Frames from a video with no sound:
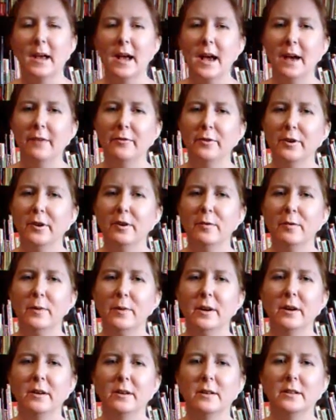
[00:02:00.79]
African
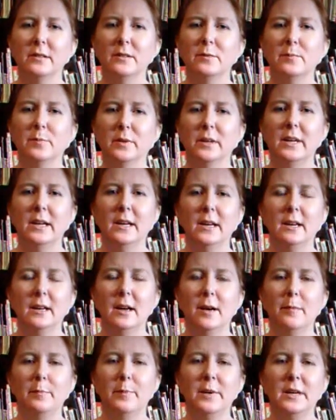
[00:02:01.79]
Americans plan
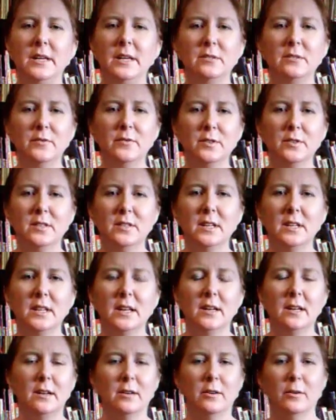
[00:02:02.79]
a peaceful
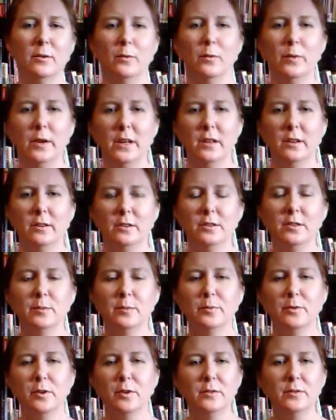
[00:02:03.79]
sit-in on Wheeler to
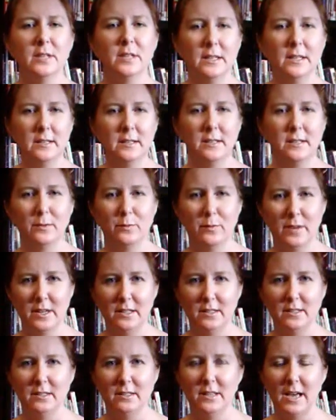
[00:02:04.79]
protest these
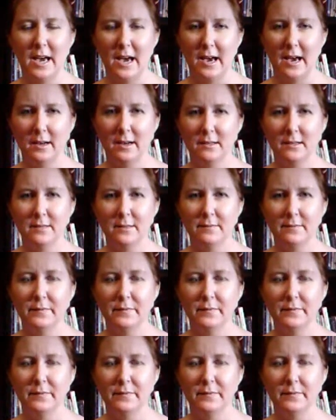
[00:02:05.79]
racist acts.